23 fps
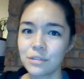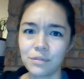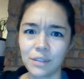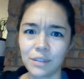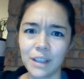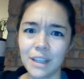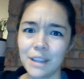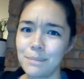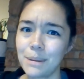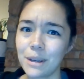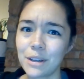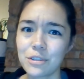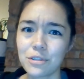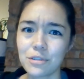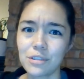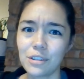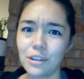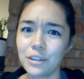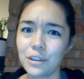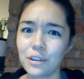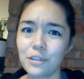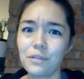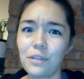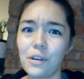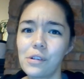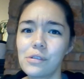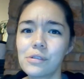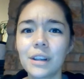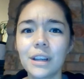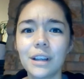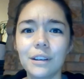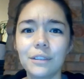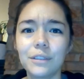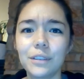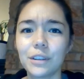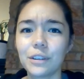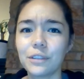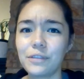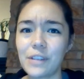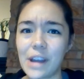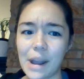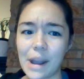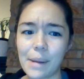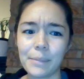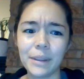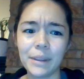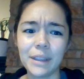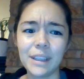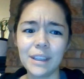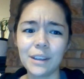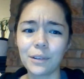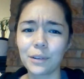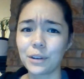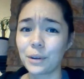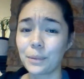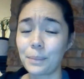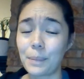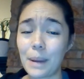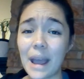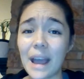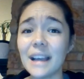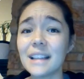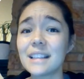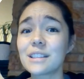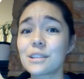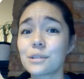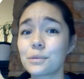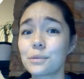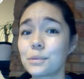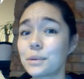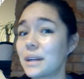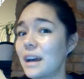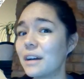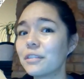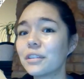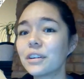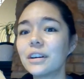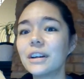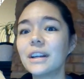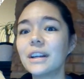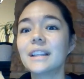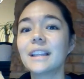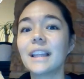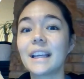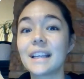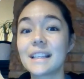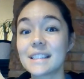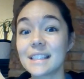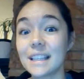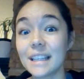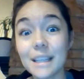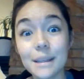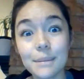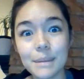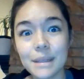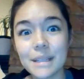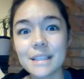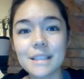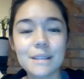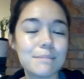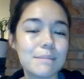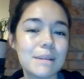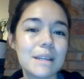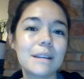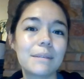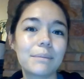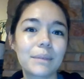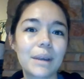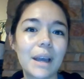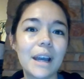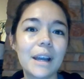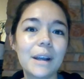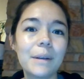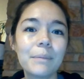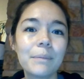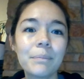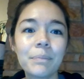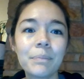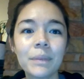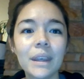funny pictures on your phone of your family or your pets or whatever and like send them in to me, okay?